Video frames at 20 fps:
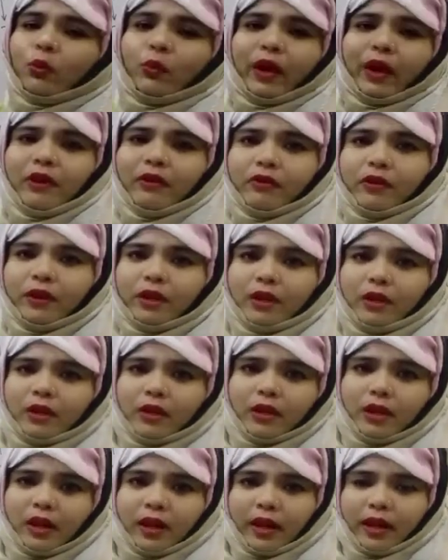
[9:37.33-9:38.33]
wave
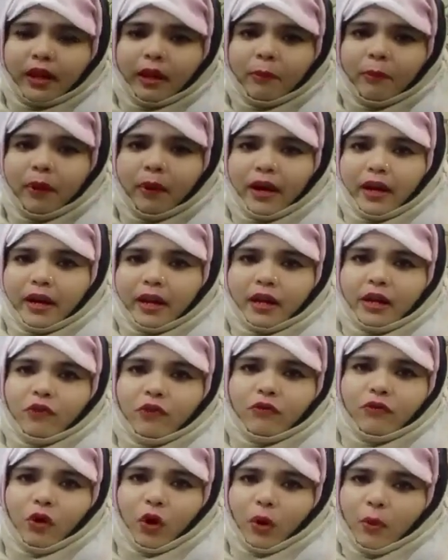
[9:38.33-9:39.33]
in the particle
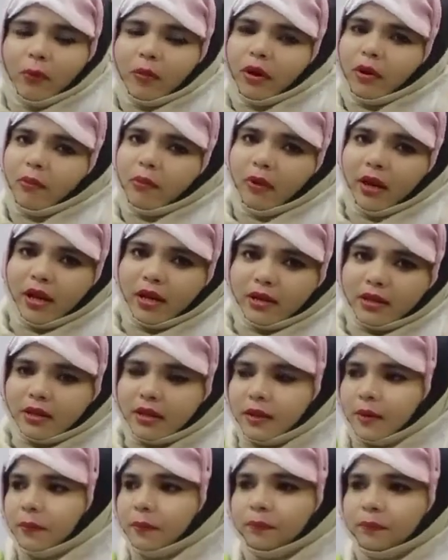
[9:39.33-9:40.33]
form makes.